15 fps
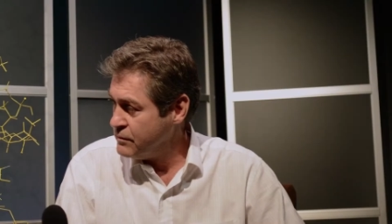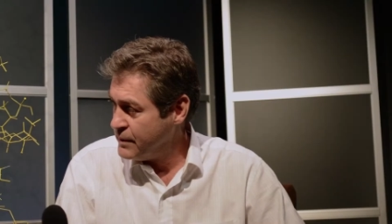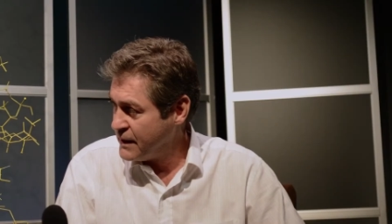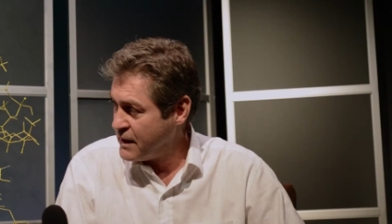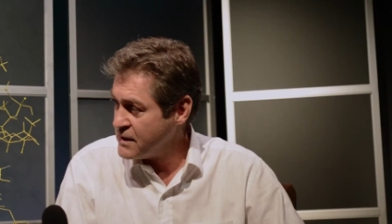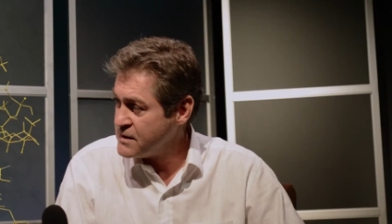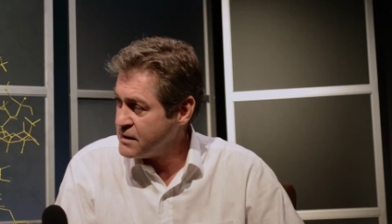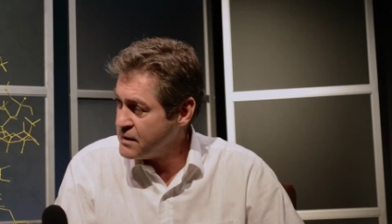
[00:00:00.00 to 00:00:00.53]

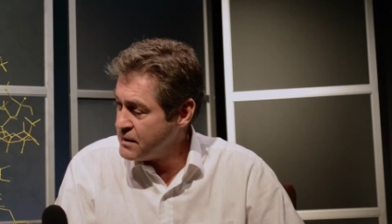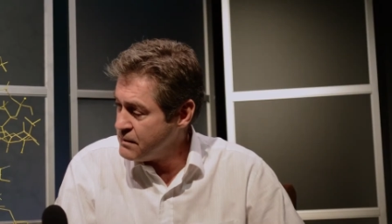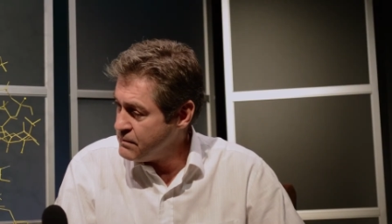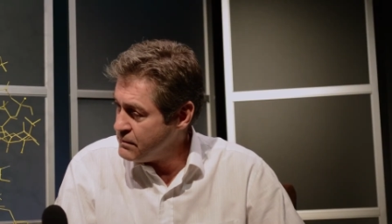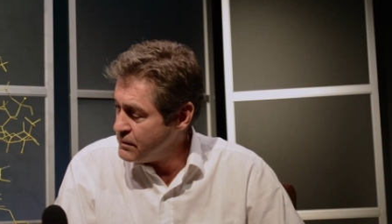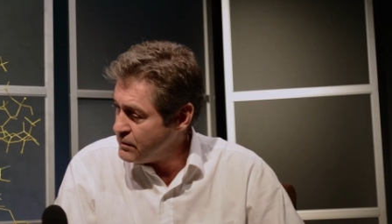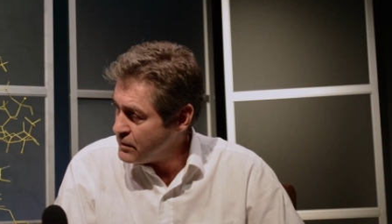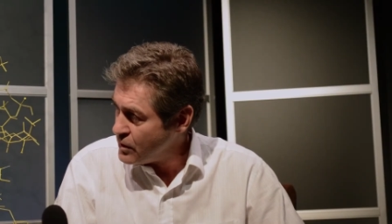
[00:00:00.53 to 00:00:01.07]
Because of the
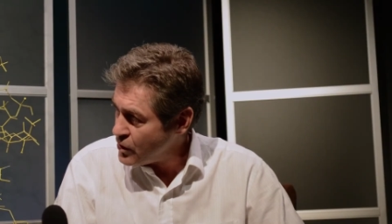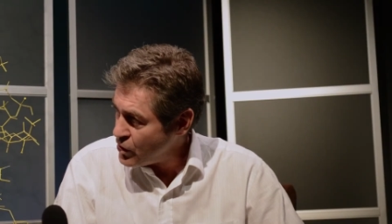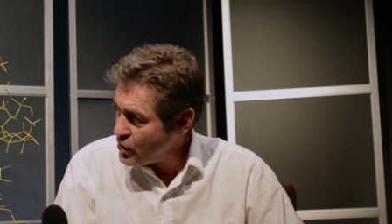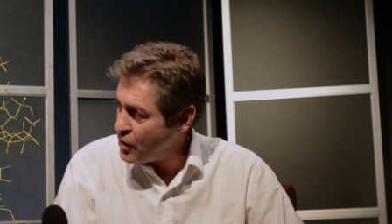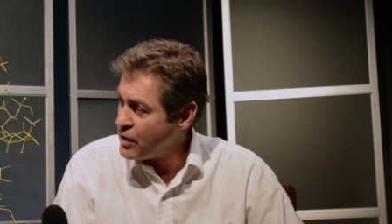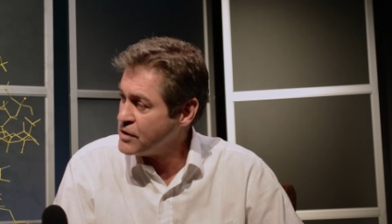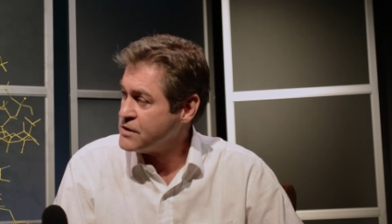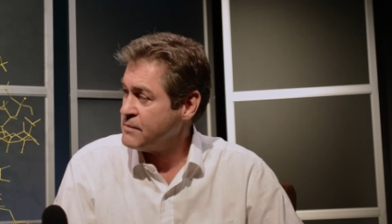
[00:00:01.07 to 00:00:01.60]

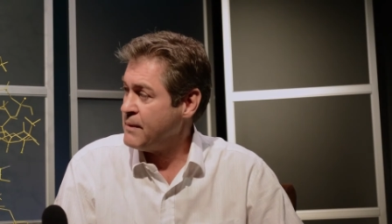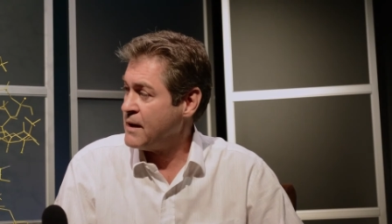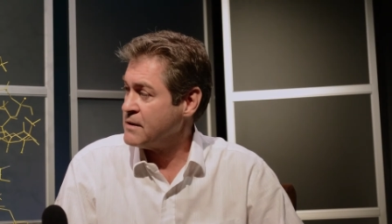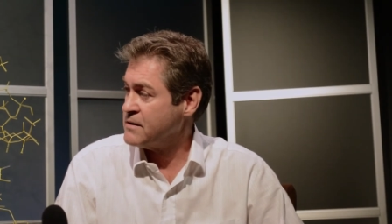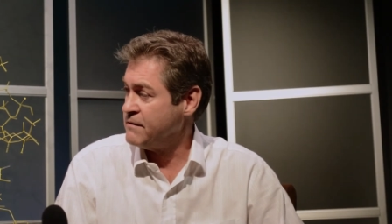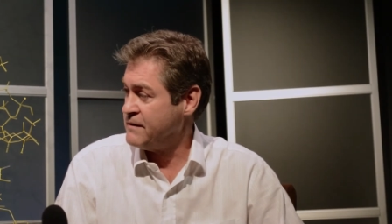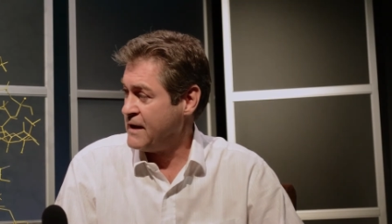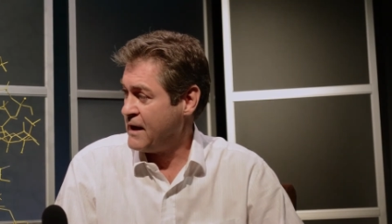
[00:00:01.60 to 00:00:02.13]
large
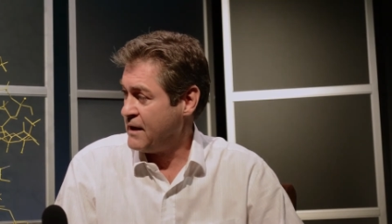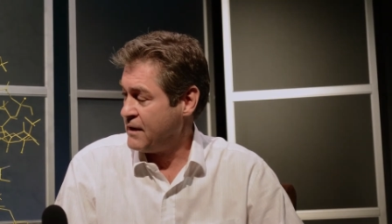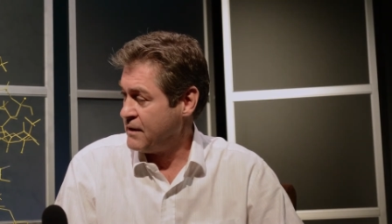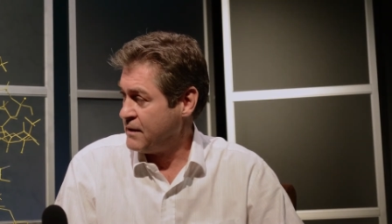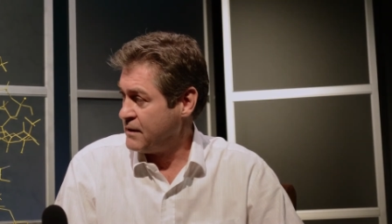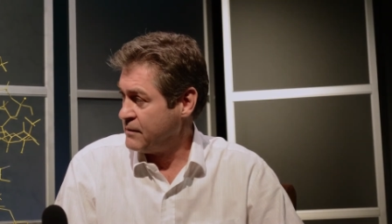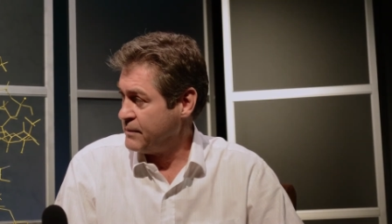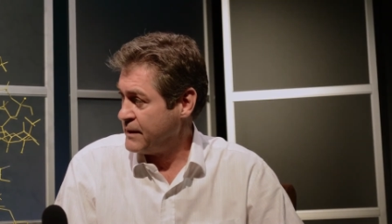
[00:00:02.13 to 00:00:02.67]
amounts of data
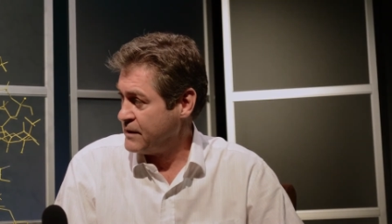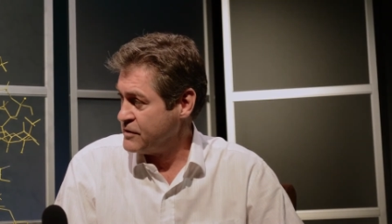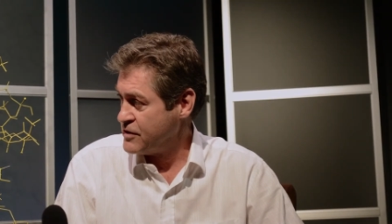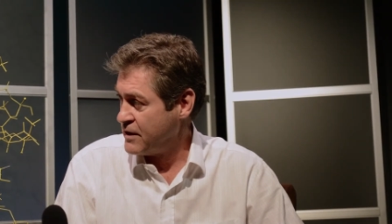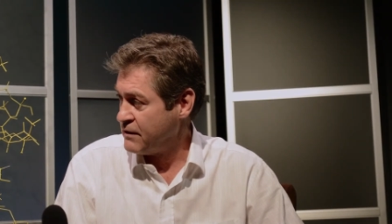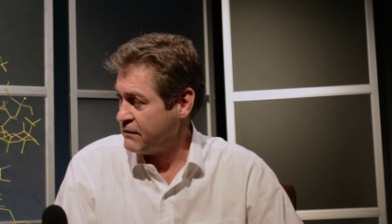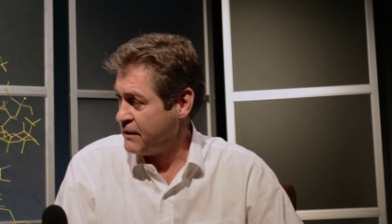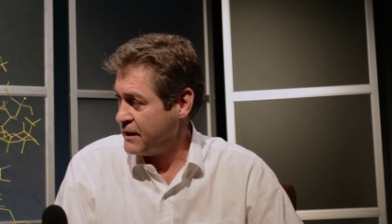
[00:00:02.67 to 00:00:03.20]
that are being
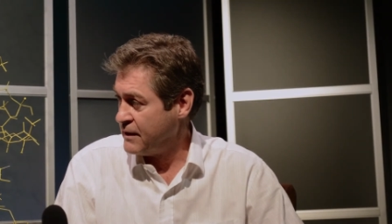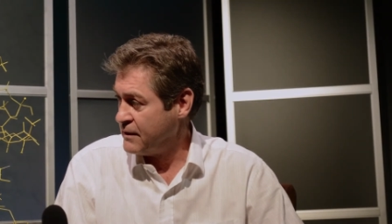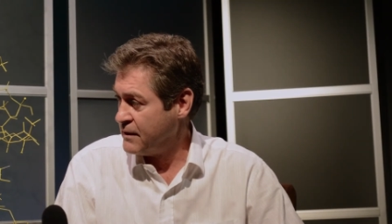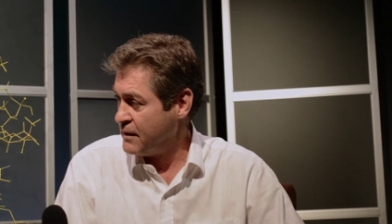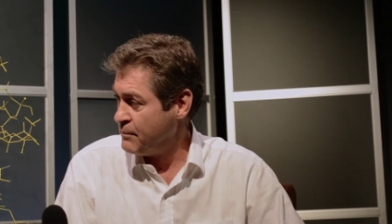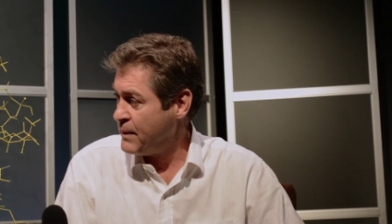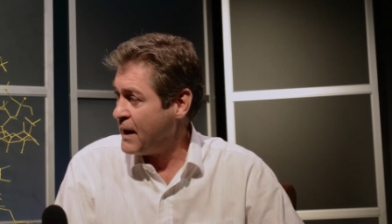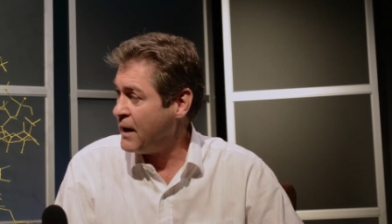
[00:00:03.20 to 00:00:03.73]
generated
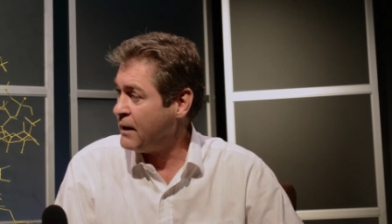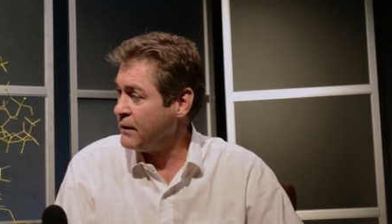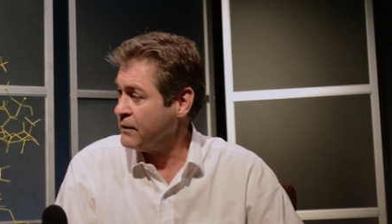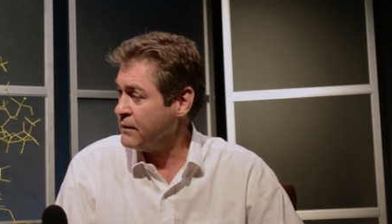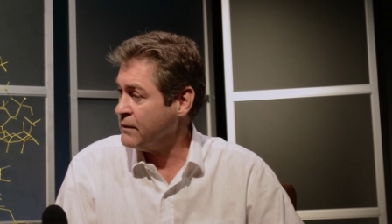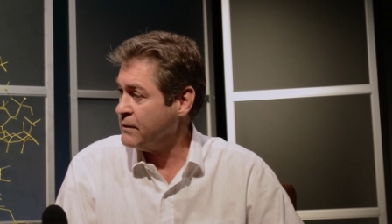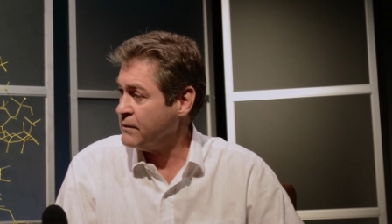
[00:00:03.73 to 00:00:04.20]
about